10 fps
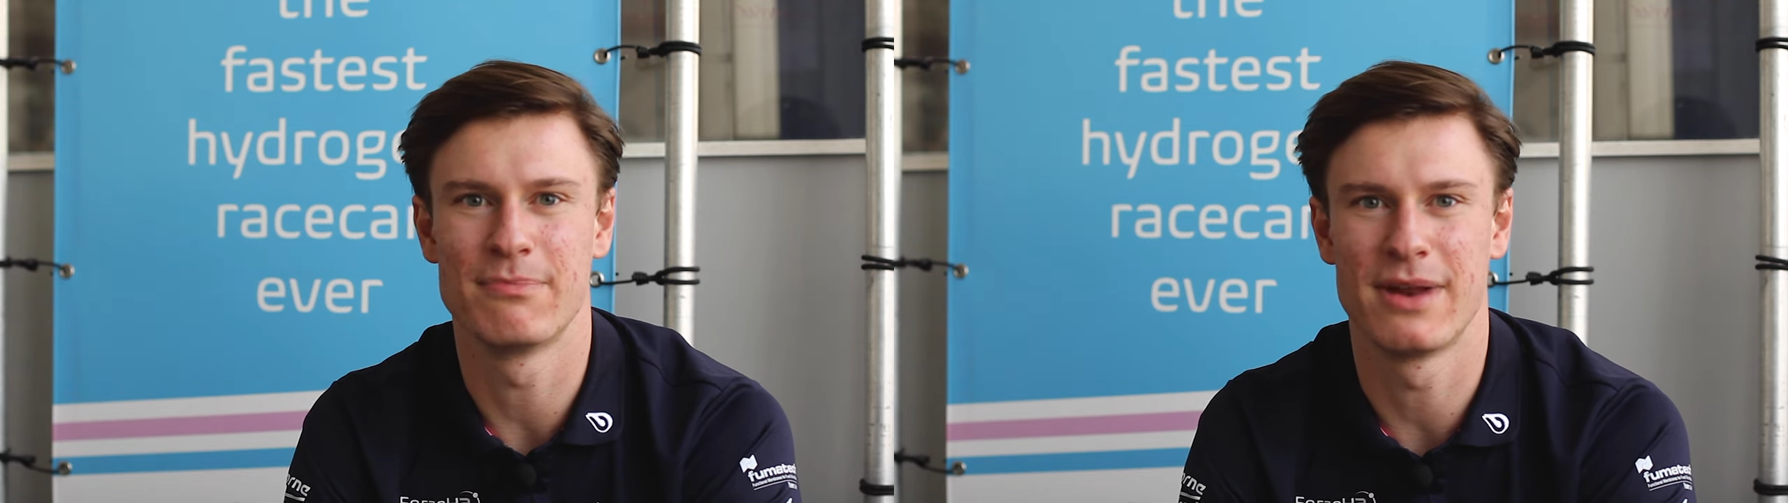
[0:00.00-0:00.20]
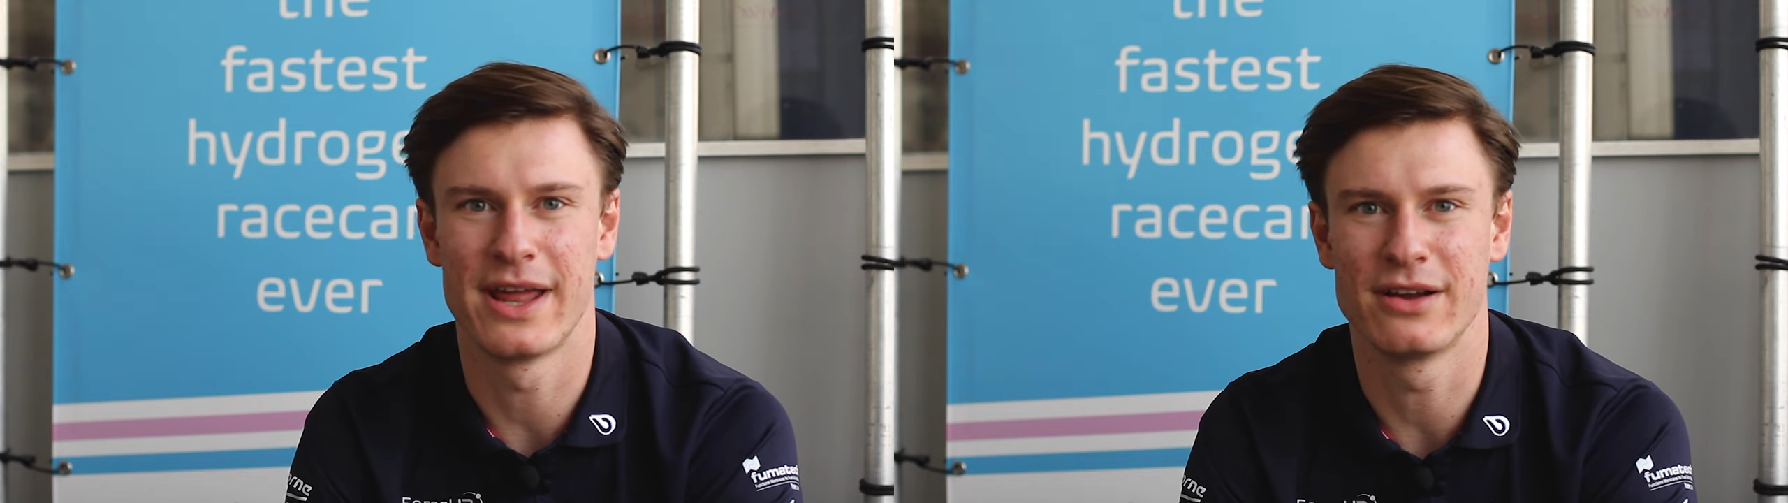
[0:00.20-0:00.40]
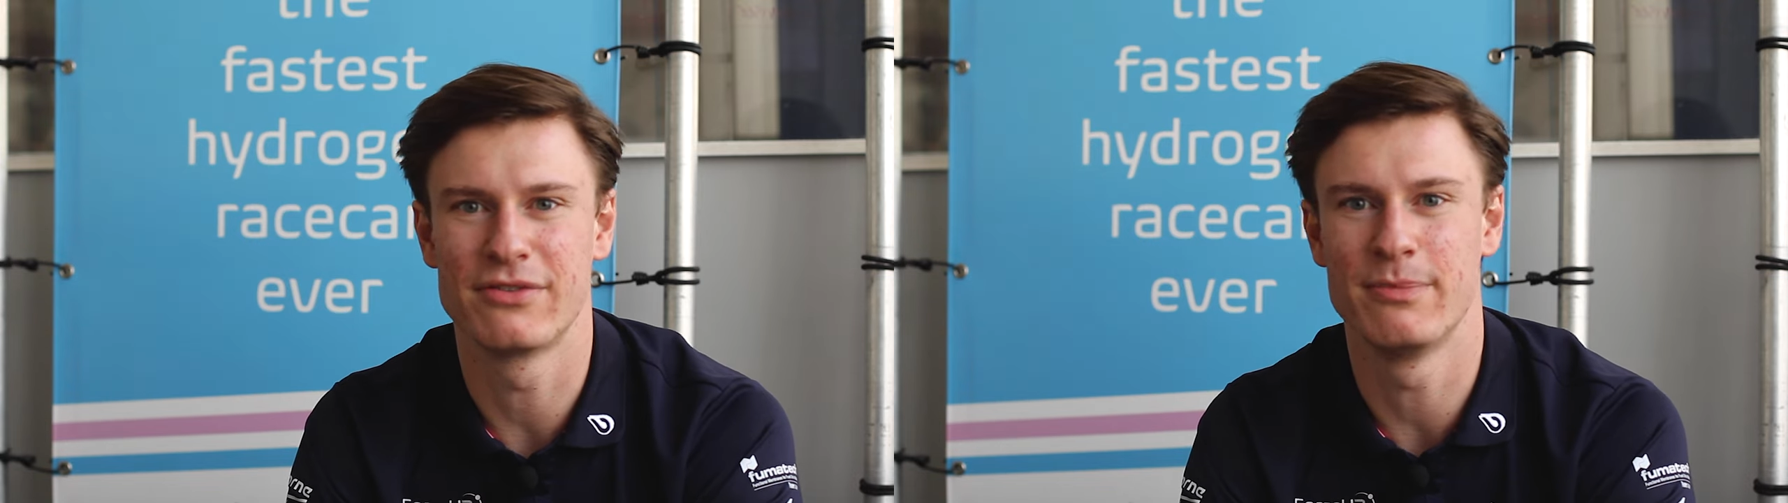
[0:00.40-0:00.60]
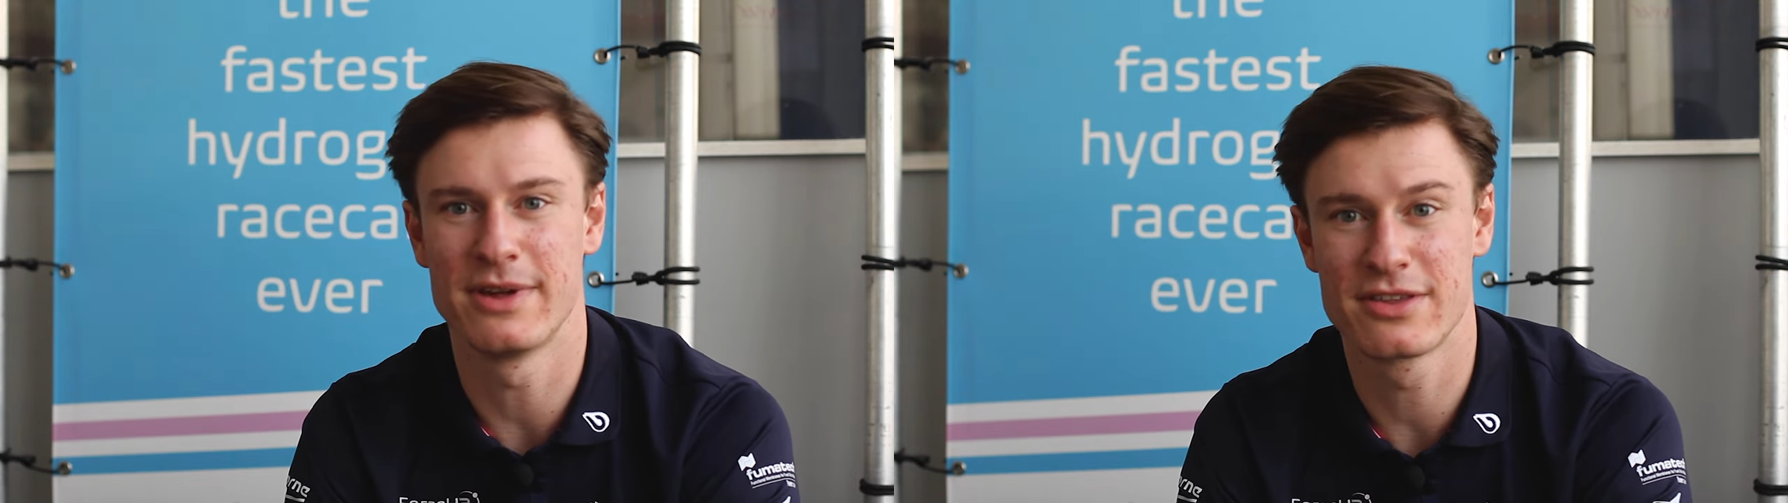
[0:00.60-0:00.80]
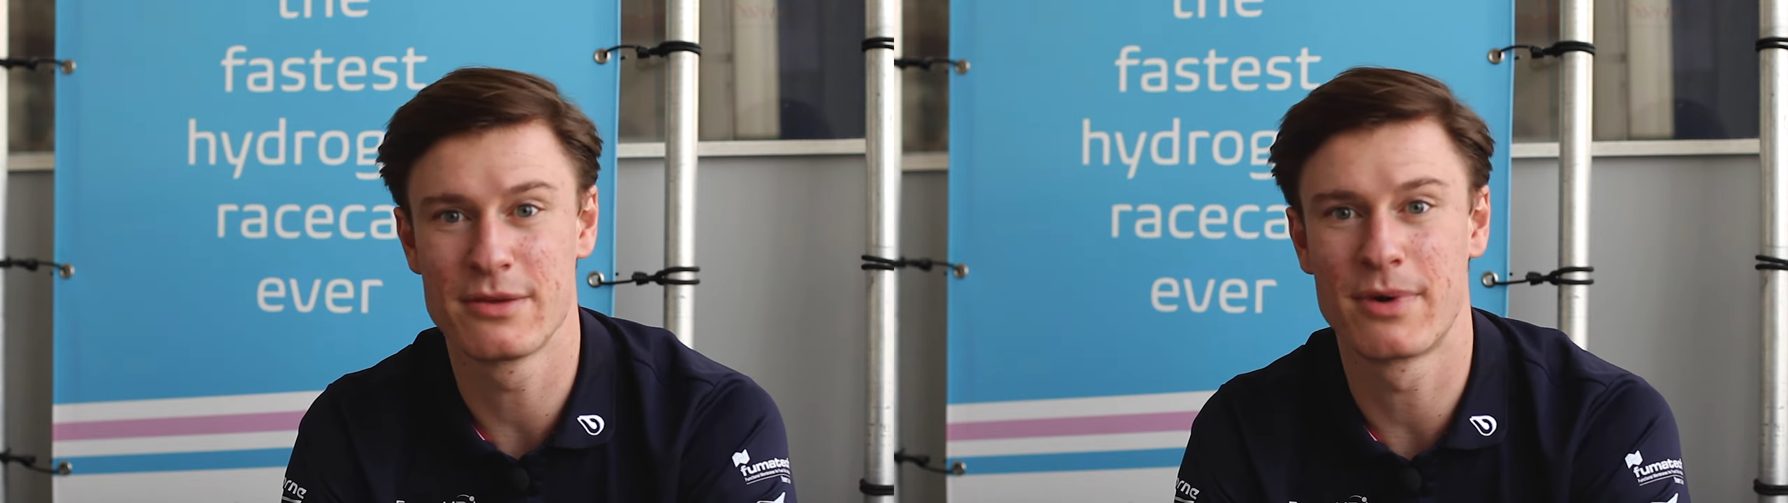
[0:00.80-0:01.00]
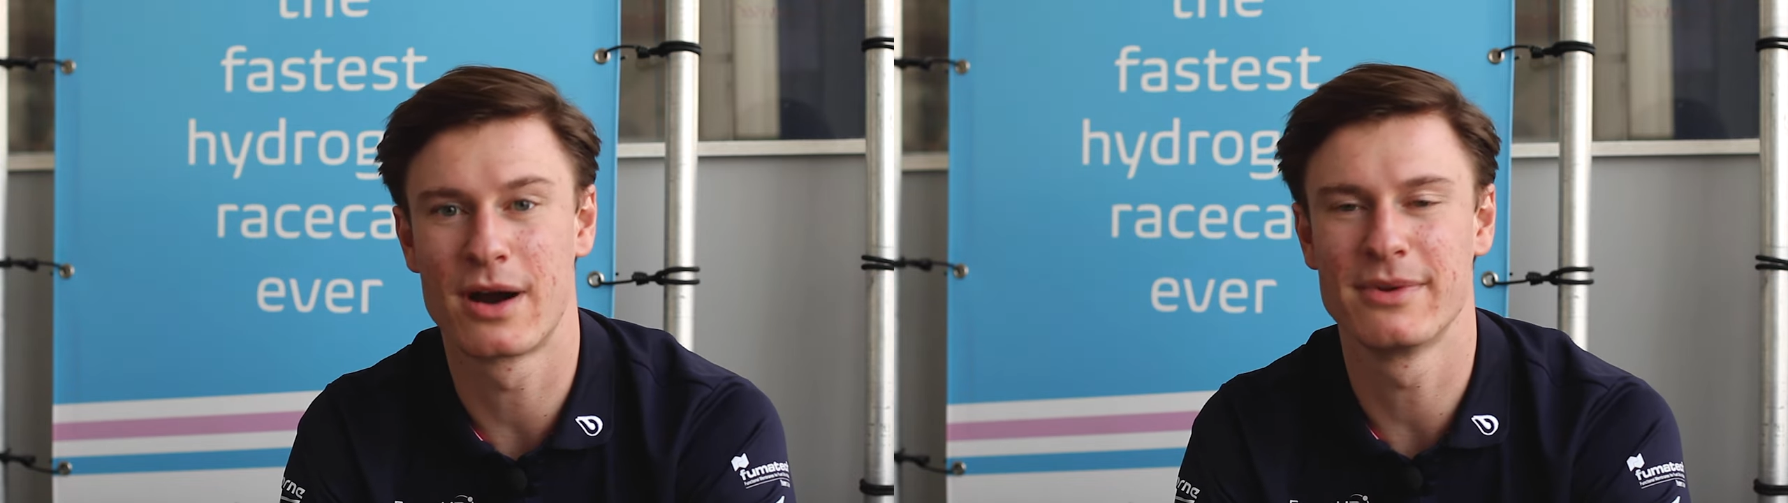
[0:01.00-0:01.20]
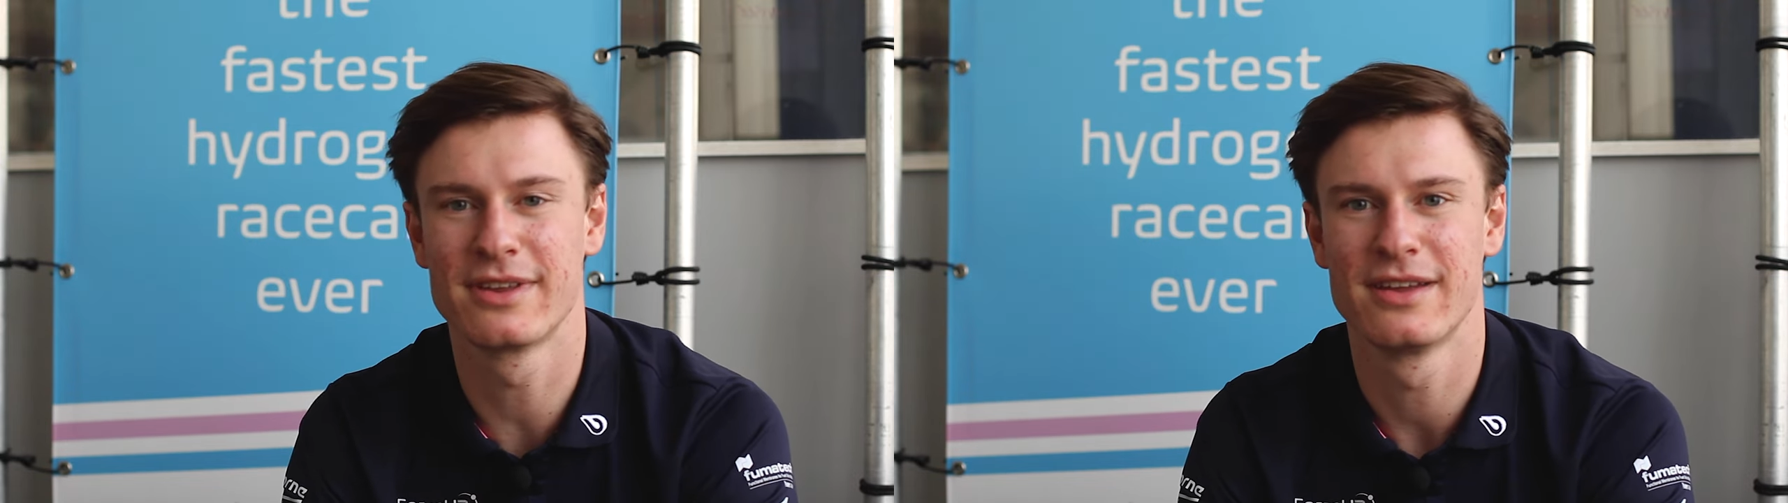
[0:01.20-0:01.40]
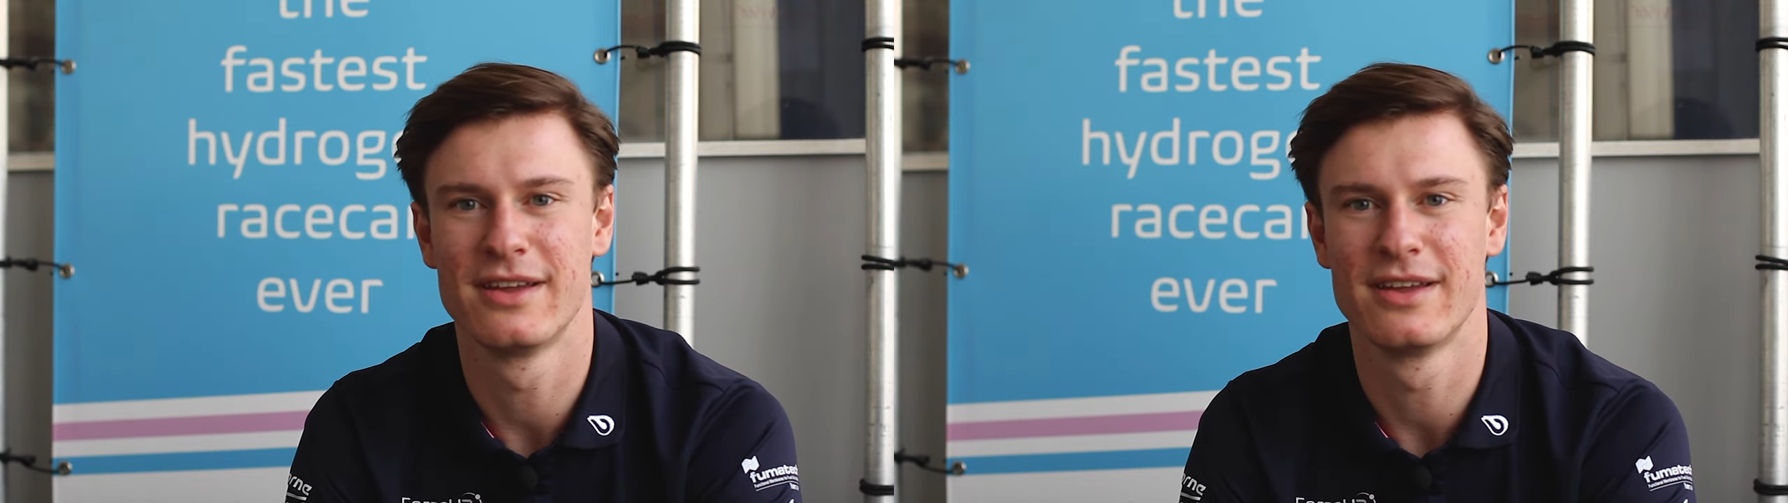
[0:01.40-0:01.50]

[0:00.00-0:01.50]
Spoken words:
planning of the business department.